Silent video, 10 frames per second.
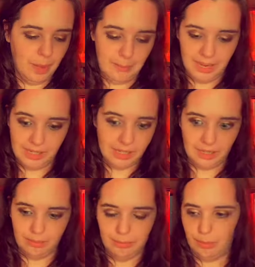
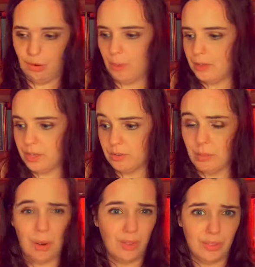amazing performances
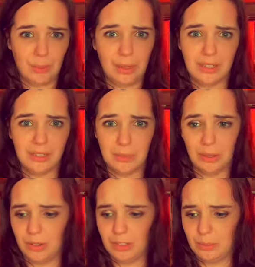from all the vampires, to be
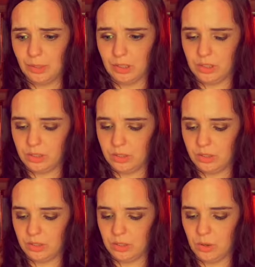honest, because
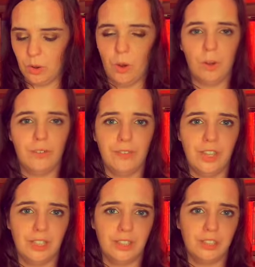all of
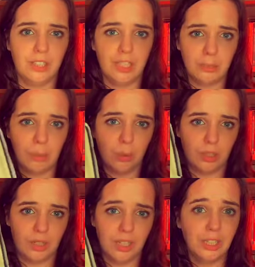this that's in this
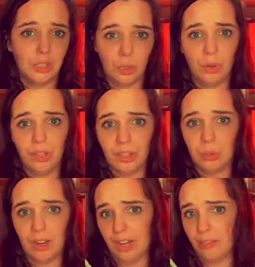book is shown in the
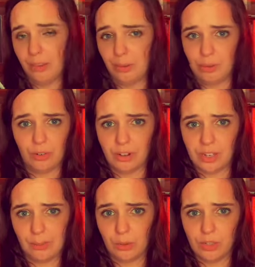Twilight film as far as
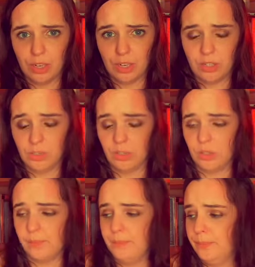I'm concerned.
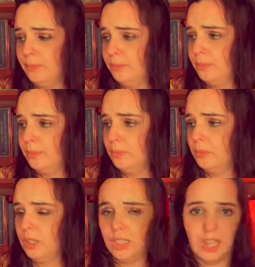So
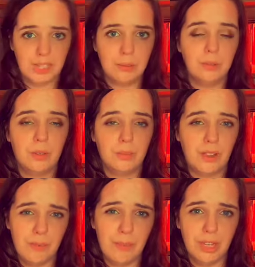yeah, it's
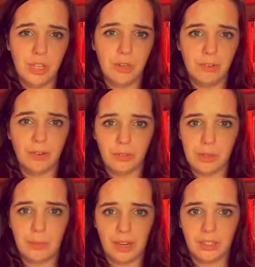given me a newfound
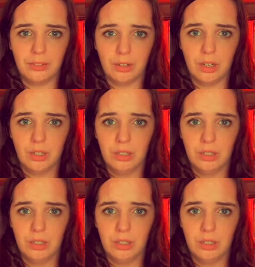respect for